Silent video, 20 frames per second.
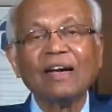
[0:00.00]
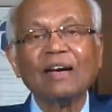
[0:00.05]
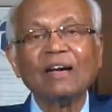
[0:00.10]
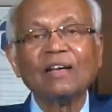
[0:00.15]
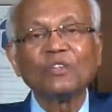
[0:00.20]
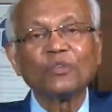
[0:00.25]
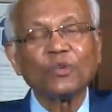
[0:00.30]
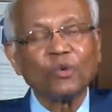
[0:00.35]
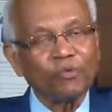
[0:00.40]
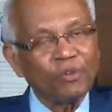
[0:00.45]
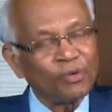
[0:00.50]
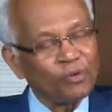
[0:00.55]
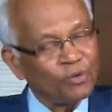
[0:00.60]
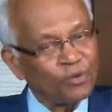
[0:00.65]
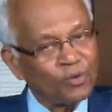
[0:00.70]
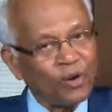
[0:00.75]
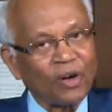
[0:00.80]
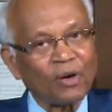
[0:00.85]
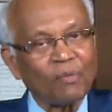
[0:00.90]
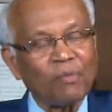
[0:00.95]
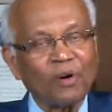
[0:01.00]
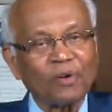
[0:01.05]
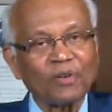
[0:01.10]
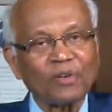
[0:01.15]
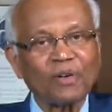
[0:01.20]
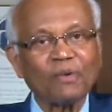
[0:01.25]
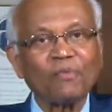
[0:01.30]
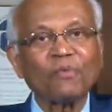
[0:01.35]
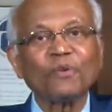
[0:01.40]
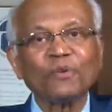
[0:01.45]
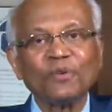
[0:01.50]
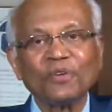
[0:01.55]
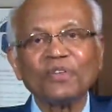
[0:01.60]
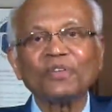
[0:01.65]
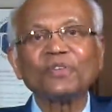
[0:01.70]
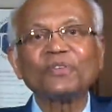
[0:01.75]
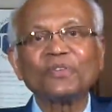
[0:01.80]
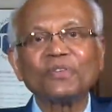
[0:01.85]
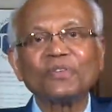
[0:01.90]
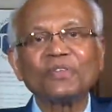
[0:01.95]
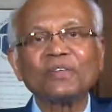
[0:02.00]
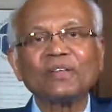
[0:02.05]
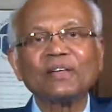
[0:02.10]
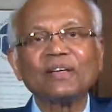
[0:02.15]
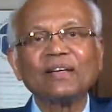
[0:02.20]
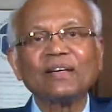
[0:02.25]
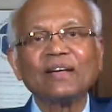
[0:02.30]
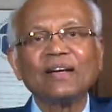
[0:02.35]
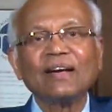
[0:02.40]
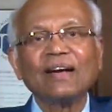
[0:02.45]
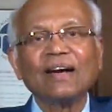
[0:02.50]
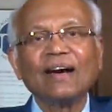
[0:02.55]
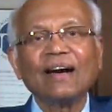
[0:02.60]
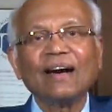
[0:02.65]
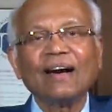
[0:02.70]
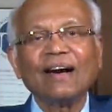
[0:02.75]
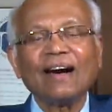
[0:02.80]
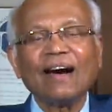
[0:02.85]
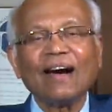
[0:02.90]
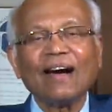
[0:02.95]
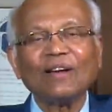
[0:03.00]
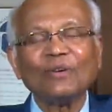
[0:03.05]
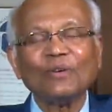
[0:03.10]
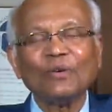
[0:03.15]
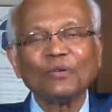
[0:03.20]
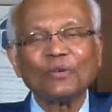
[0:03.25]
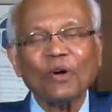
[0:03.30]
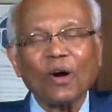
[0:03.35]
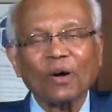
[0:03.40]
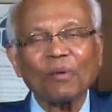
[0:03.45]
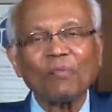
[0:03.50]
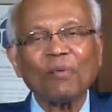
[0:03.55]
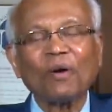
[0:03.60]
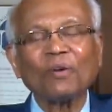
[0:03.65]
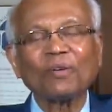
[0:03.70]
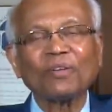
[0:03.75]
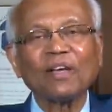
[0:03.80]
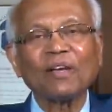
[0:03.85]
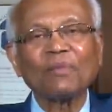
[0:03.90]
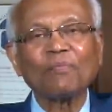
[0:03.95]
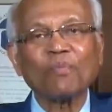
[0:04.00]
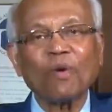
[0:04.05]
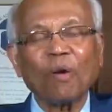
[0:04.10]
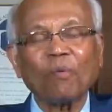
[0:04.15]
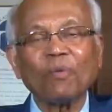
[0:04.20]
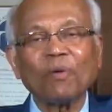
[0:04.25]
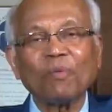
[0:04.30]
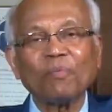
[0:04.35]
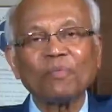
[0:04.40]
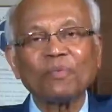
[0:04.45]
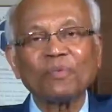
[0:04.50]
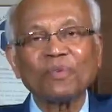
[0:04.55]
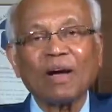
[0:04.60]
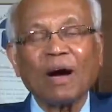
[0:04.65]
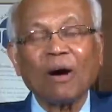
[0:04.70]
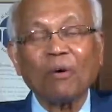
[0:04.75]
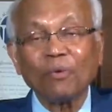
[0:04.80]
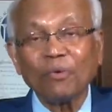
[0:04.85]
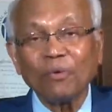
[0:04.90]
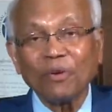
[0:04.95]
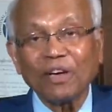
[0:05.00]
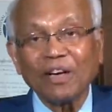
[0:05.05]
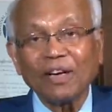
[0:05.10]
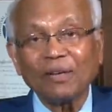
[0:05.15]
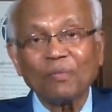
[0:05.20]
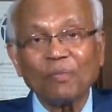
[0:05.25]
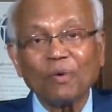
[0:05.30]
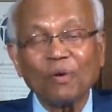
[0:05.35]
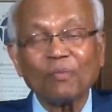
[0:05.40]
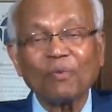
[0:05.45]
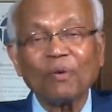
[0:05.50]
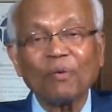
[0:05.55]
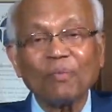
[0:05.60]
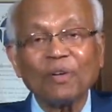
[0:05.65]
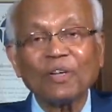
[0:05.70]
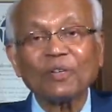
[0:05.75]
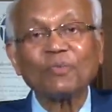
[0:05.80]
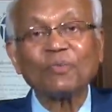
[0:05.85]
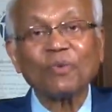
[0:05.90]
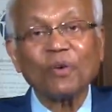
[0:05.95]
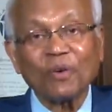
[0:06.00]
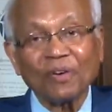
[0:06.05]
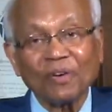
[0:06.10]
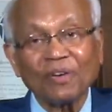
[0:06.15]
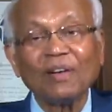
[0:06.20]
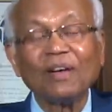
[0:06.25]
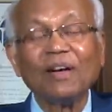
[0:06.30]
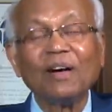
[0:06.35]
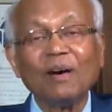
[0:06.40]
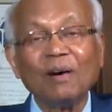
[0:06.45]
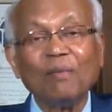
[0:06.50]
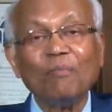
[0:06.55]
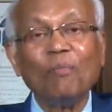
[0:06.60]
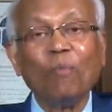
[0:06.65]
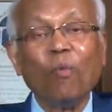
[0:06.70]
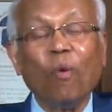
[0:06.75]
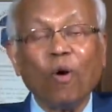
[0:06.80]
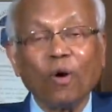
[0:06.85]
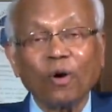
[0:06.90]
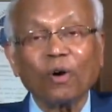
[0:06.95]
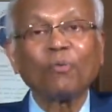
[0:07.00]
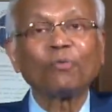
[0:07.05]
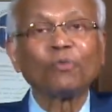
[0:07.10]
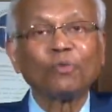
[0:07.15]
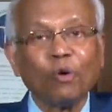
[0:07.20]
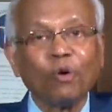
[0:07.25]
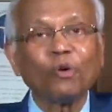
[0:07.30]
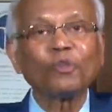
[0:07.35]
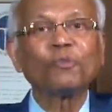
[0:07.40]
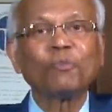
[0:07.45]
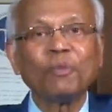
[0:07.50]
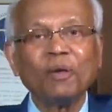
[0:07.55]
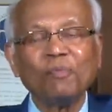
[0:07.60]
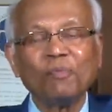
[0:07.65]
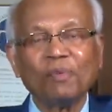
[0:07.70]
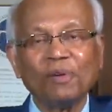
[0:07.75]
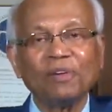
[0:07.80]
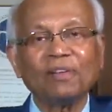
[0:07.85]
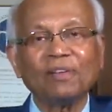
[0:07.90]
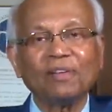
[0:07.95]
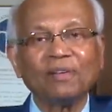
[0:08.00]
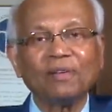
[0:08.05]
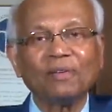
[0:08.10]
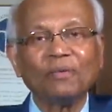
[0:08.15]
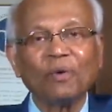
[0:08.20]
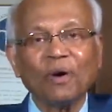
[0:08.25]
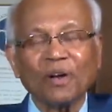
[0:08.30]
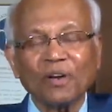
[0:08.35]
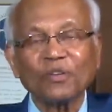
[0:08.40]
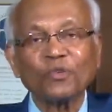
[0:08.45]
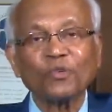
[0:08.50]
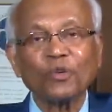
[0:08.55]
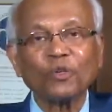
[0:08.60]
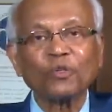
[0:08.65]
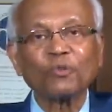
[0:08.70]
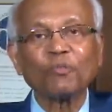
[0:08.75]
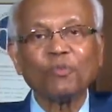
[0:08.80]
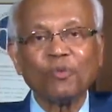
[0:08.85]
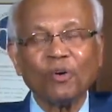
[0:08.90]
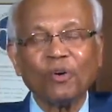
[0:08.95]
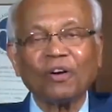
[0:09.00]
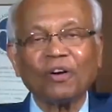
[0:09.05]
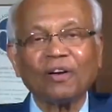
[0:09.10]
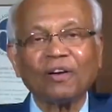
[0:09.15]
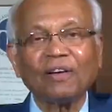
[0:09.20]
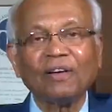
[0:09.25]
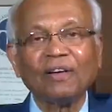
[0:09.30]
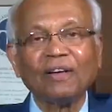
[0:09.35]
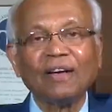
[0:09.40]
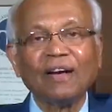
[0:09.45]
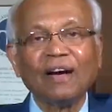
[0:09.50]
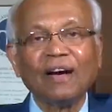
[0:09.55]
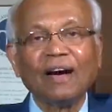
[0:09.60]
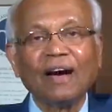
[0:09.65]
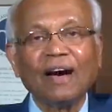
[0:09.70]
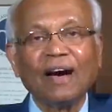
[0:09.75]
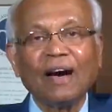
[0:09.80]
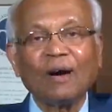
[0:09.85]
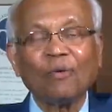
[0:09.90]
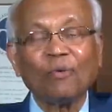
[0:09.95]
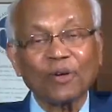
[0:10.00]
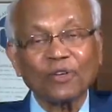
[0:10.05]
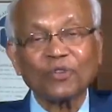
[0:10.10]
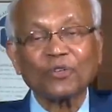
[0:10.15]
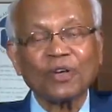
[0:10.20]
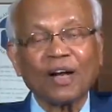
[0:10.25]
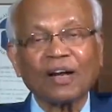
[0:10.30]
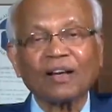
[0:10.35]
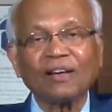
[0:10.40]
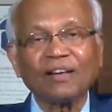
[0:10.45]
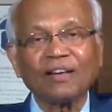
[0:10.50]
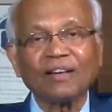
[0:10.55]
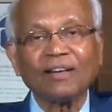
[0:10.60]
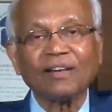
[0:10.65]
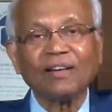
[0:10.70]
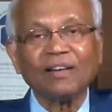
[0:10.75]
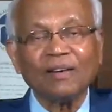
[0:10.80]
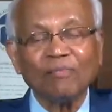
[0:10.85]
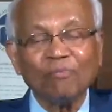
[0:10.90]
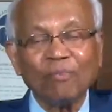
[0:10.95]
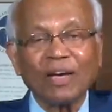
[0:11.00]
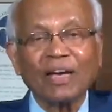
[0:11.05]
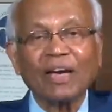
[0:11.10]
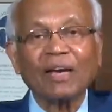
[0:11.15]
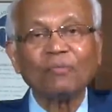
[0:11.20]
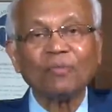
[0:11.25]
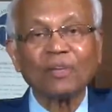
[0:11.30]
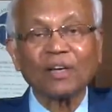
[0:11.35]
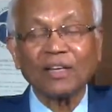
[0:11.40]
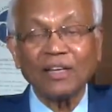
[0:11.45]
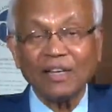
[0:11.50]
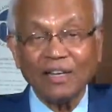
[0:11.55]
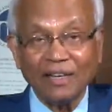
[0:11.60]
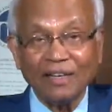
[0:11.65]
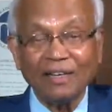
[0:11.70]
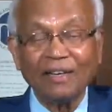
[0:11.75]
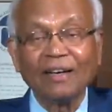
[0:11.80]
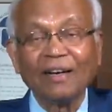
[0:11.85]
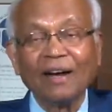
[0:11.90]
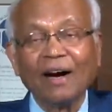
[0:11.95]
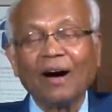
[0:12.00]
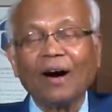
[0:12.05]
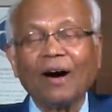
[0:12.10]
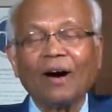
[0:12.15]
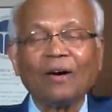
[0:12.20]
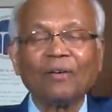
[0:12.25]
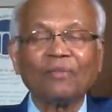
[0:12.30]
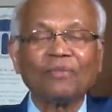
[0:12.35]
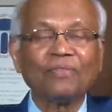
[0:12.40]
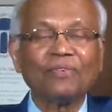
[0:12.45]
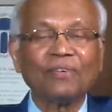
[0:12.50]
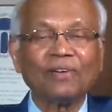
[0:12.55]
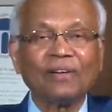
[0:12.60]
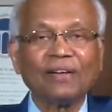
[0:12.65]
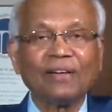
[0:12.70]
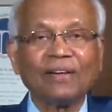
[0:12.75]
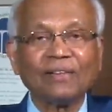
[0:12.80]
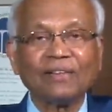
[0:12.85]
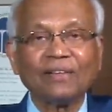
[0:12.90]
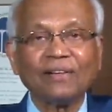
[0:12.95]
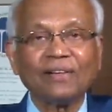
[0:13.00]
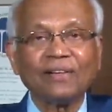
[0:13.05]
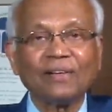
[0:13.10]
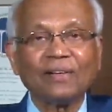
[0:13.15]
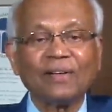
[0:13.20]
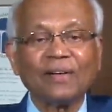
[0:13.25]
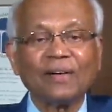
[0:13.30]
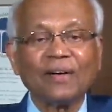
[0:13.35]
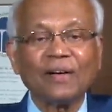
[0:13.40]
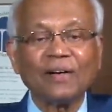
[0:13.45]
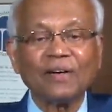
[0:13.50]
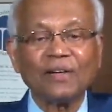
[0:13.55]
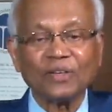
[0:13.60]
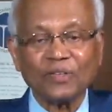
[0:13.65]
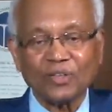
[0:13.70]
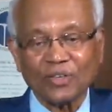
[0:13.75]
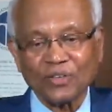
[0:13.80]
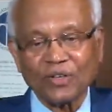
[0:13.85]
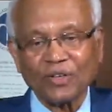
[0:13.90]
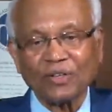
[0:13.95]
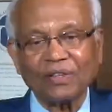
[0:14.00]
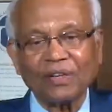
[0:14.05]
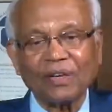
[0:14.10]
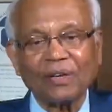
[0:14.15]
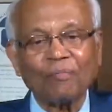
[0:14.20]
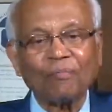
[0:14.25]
So when you talk about refugees, you talk about their problems, how do we get more from less for more of those people who are resource poor, who are struggling, became the key of the discussion there.